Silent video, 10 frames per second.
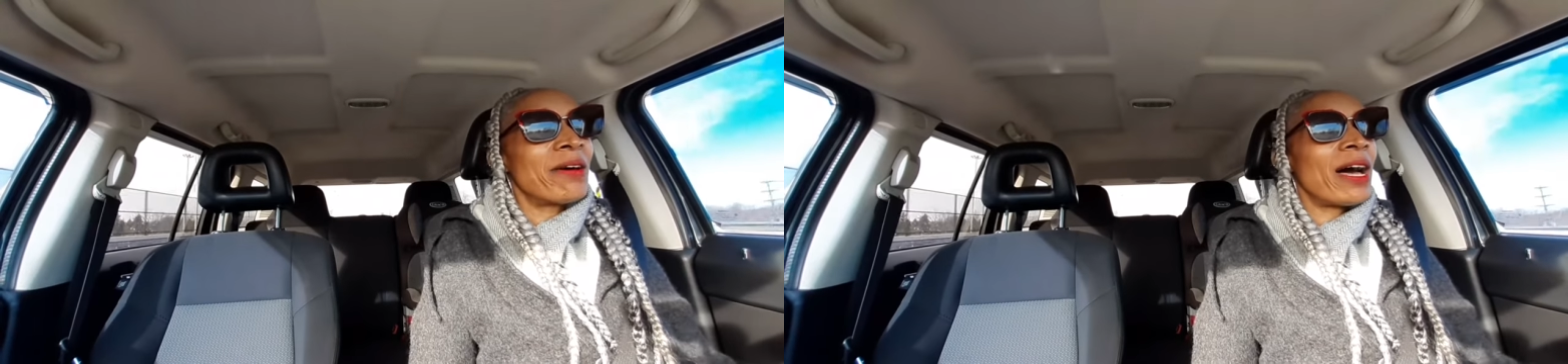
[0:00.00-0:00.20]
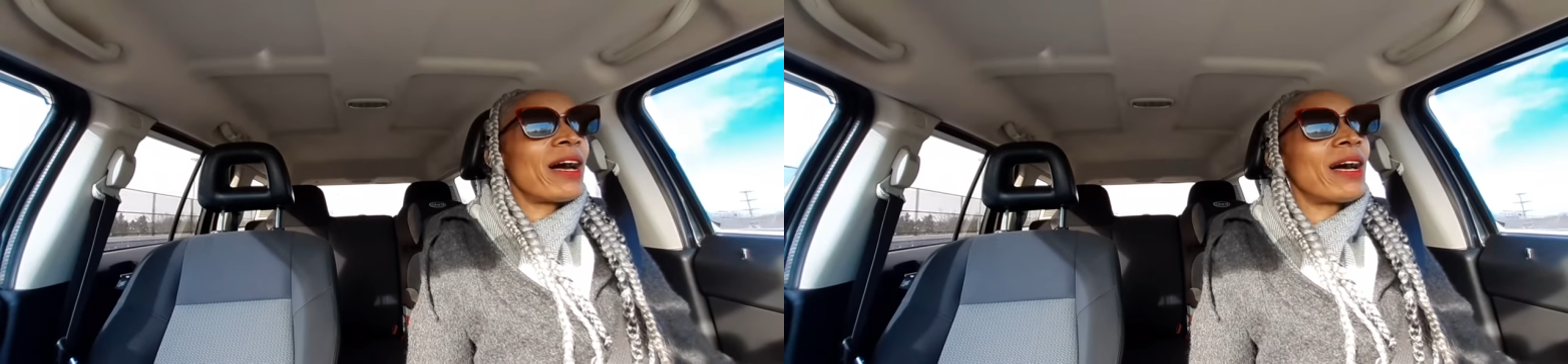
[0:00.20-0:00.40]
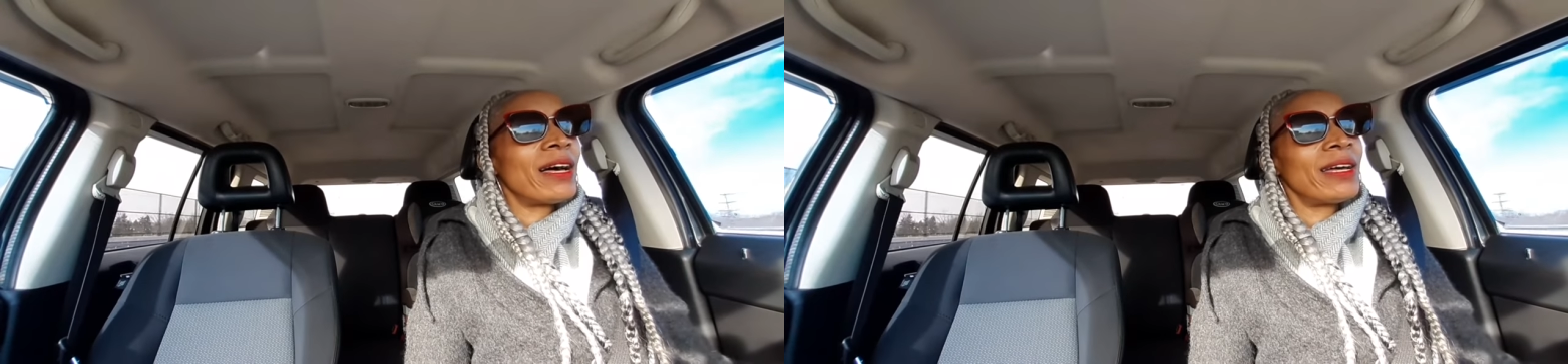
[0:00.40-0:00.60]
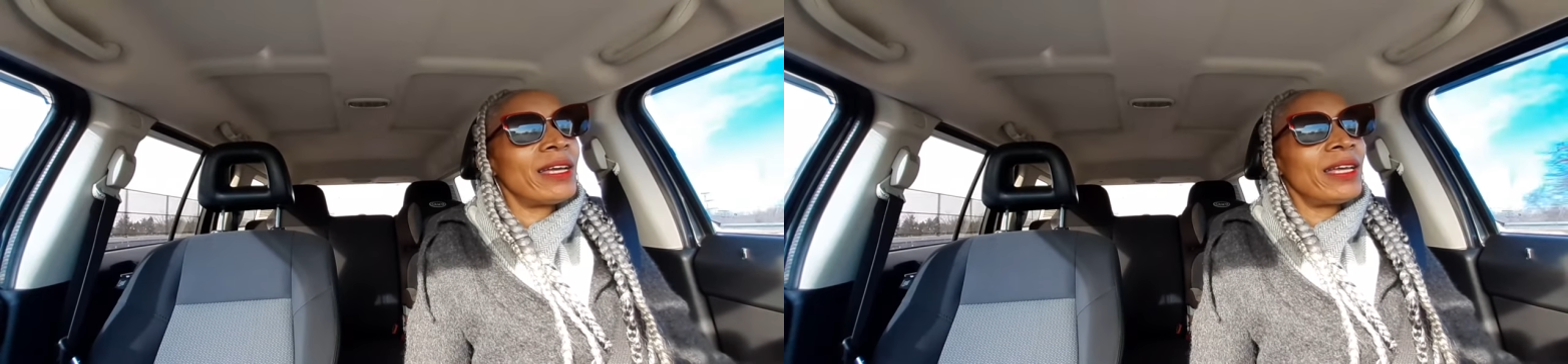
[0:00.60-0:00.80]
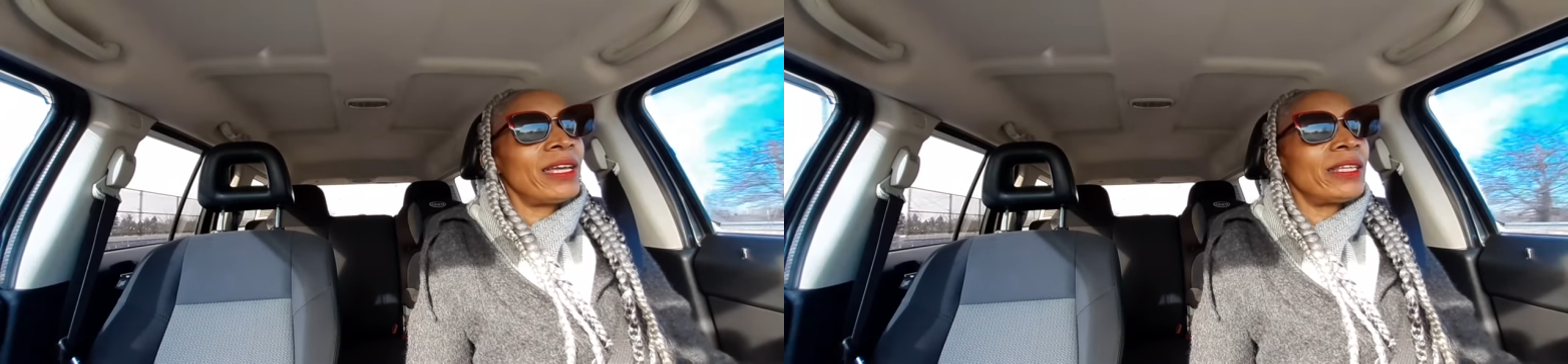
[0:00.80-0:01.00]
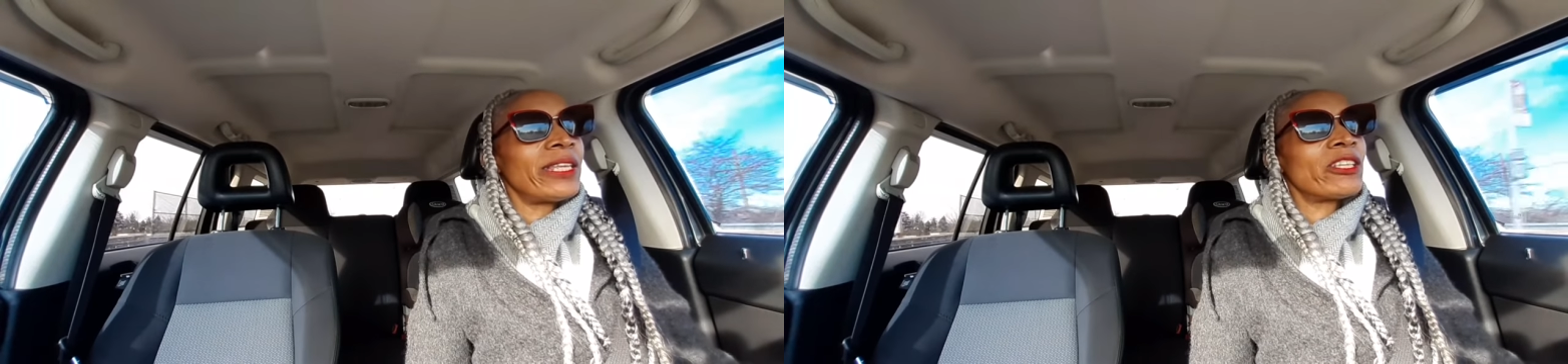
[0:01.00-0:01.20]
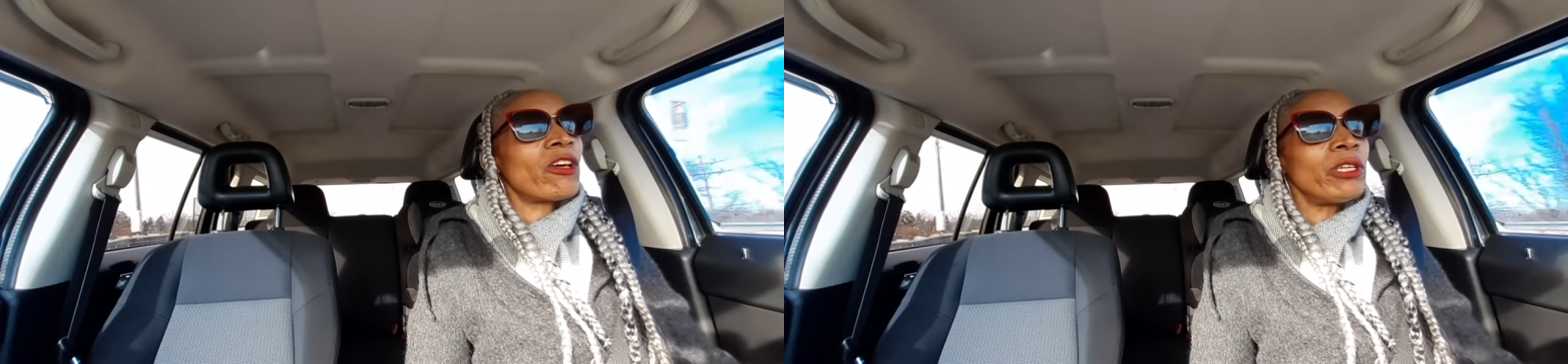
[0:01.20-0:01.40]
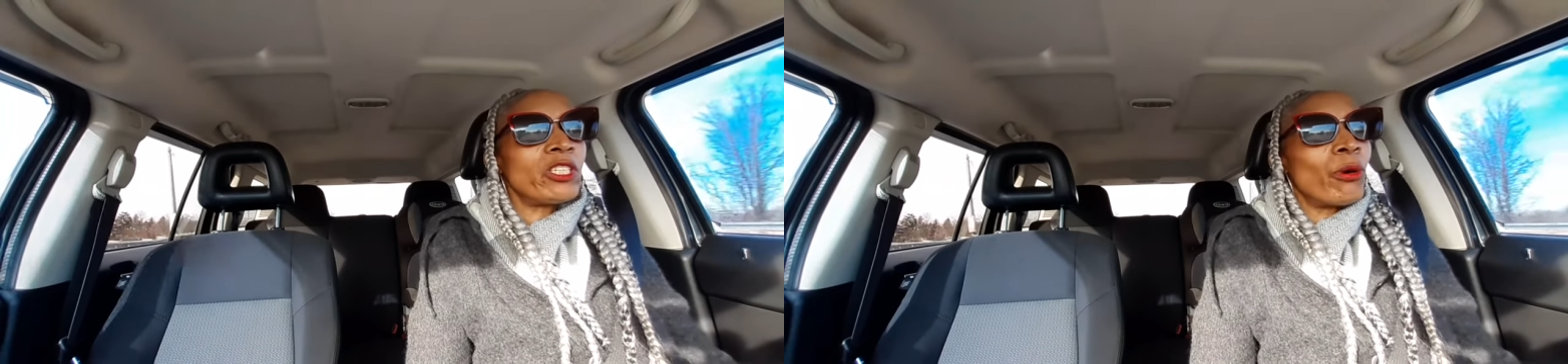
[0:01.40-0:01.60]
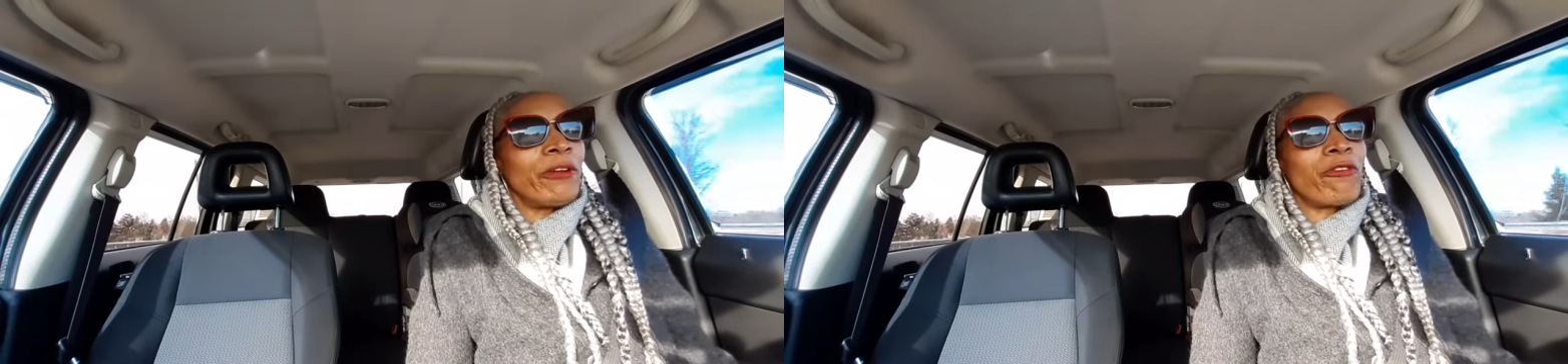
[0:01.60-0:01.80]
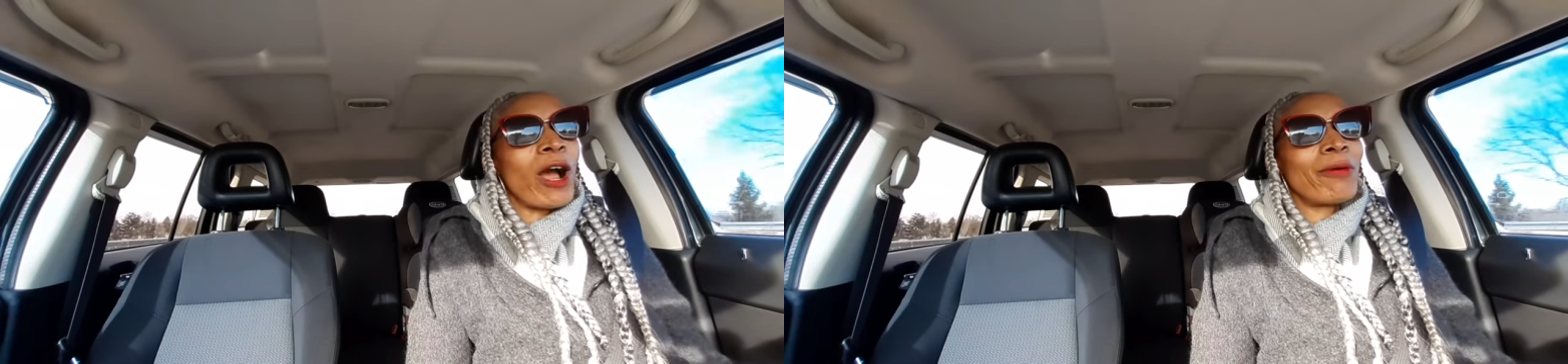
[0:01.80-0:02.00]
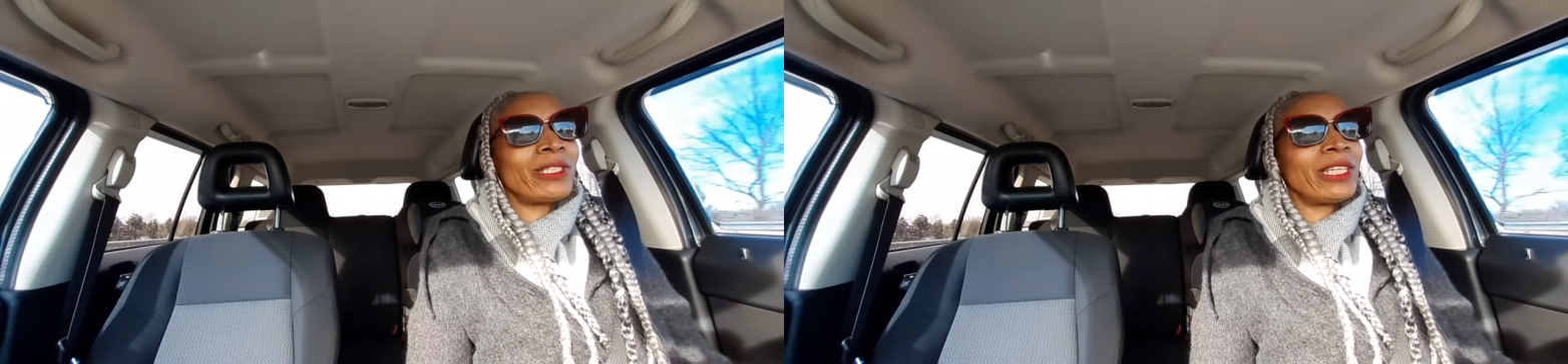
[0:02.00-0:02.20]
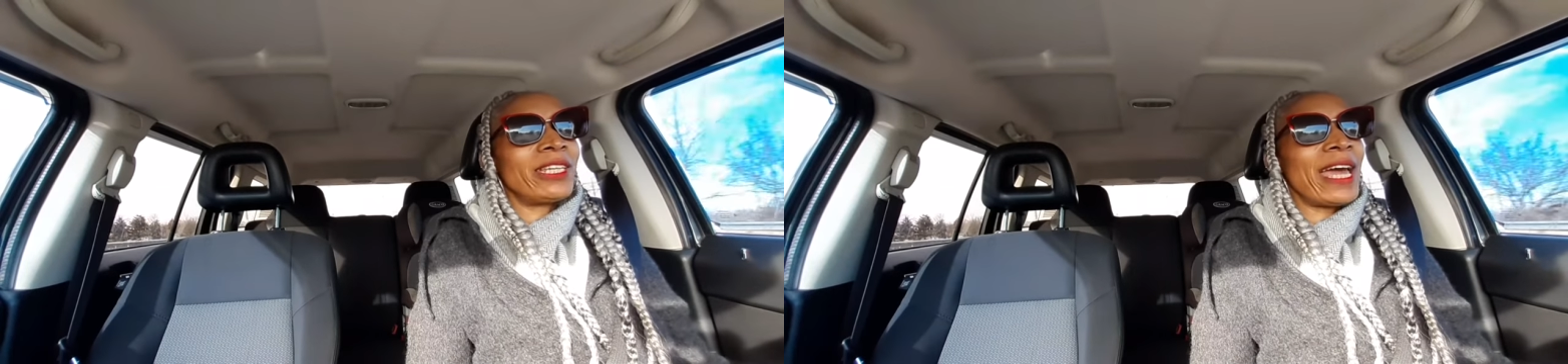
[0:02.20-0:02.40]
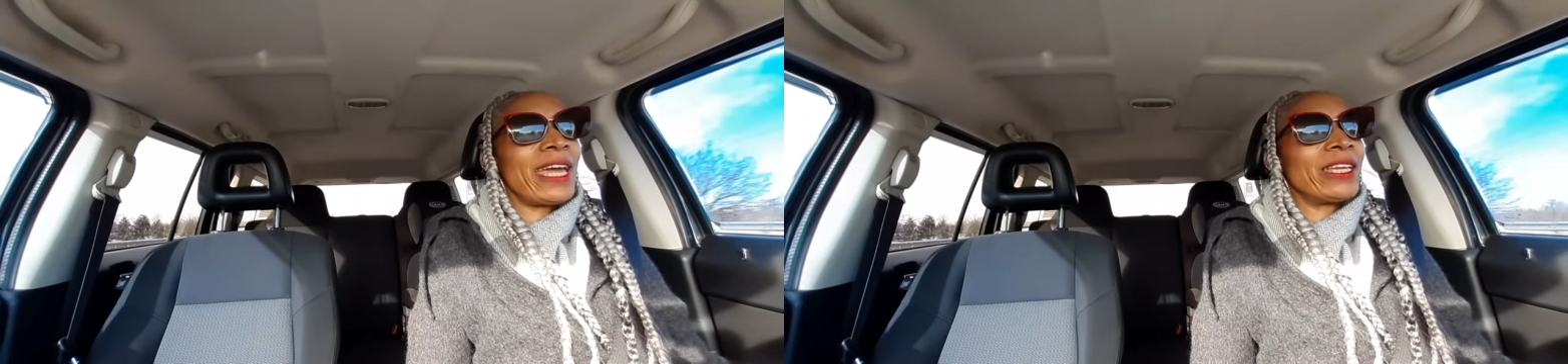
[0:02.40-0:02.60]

Uh, there's only 24 hours in a day,